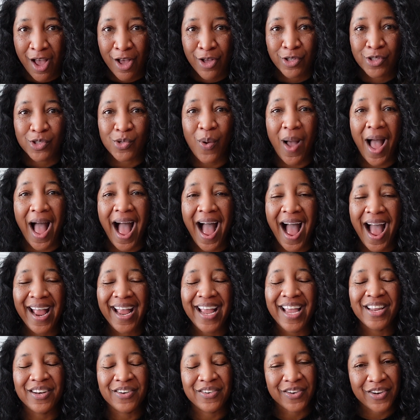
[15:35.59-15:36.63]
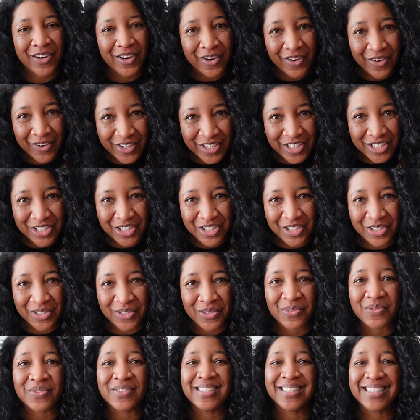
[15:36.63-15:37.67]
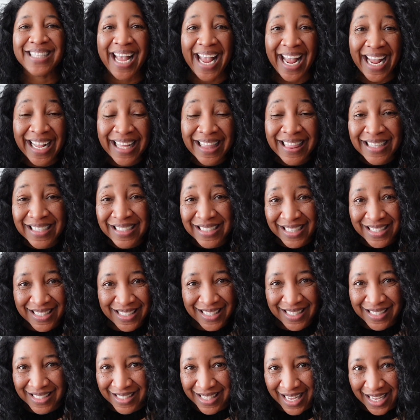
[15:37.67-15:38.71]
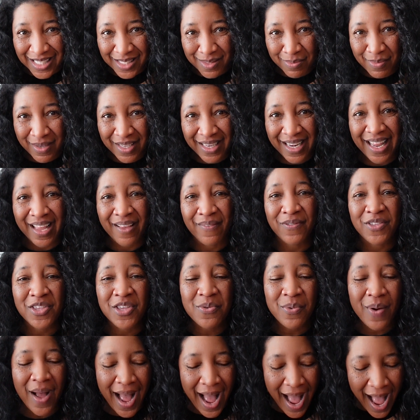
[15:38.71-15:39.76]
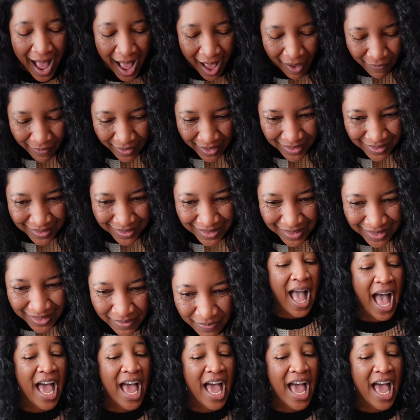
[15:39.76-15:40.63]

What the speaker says: So I encourage you, take the DiSC assessment if you haven't.